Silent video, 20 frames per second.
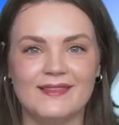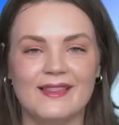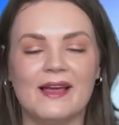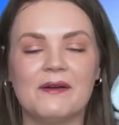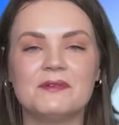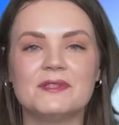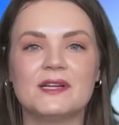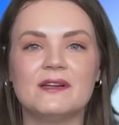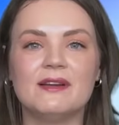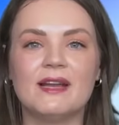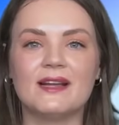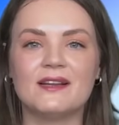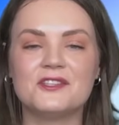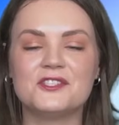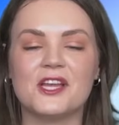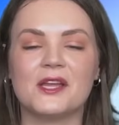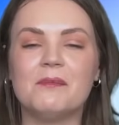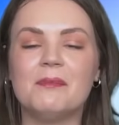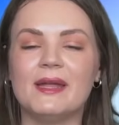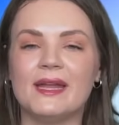That was our
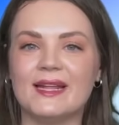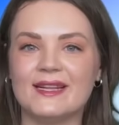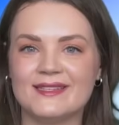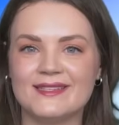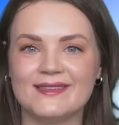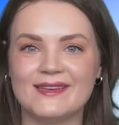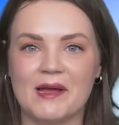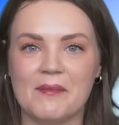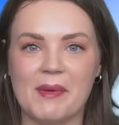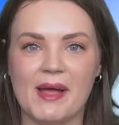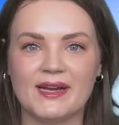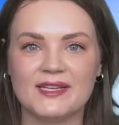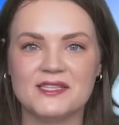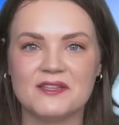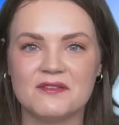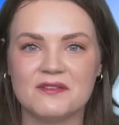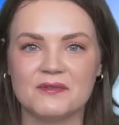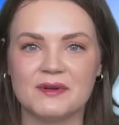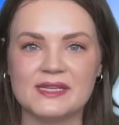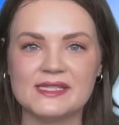Next Gen Minute. Now back
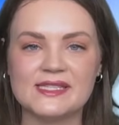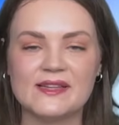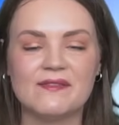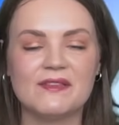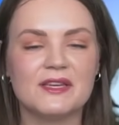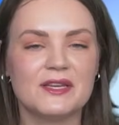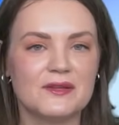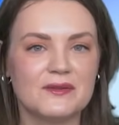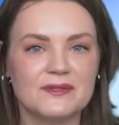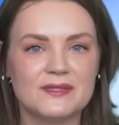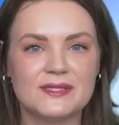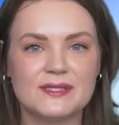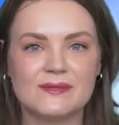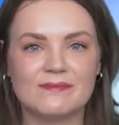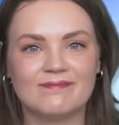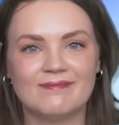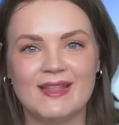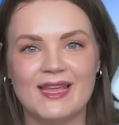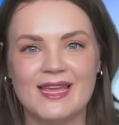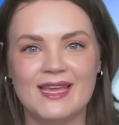to the rest of the news.
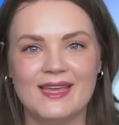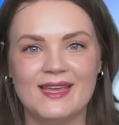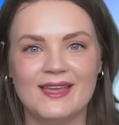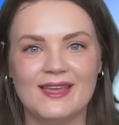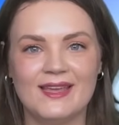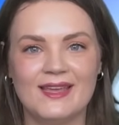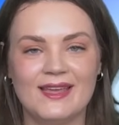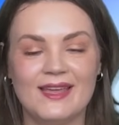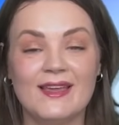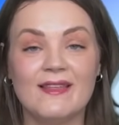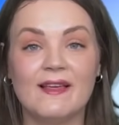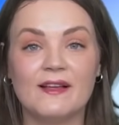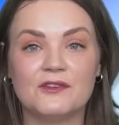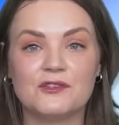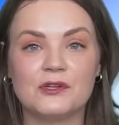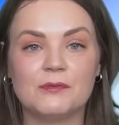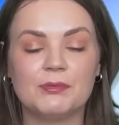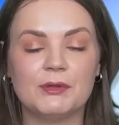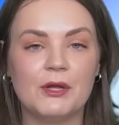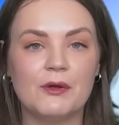
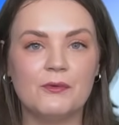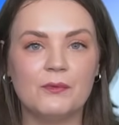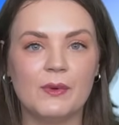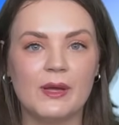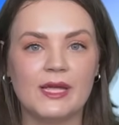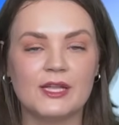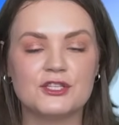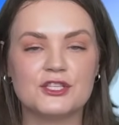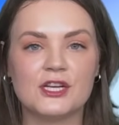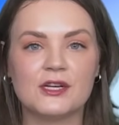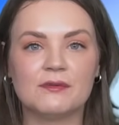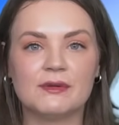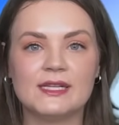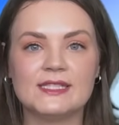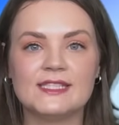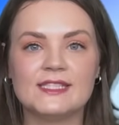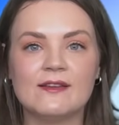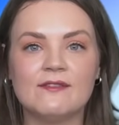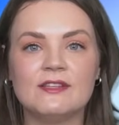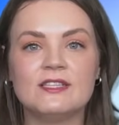Elektra blown wing
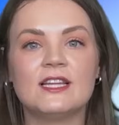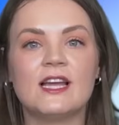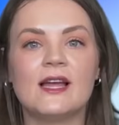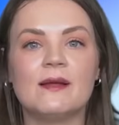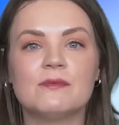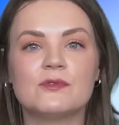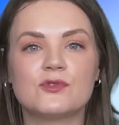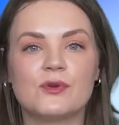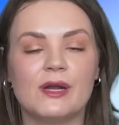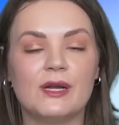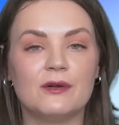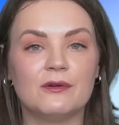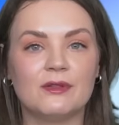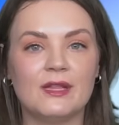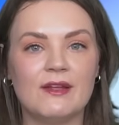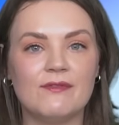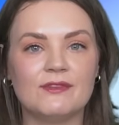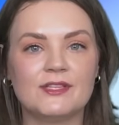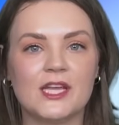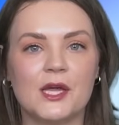generates seven times greater
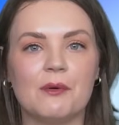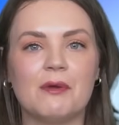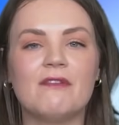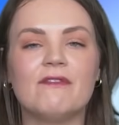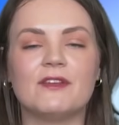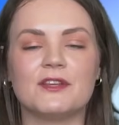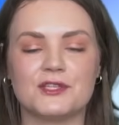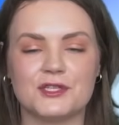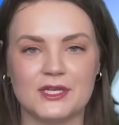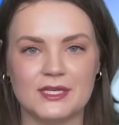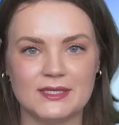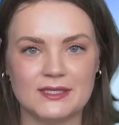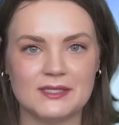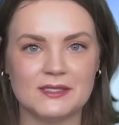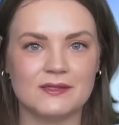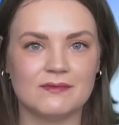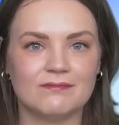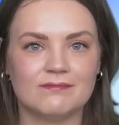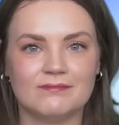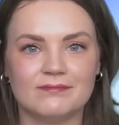lift
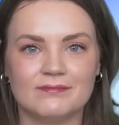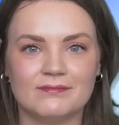coefficient.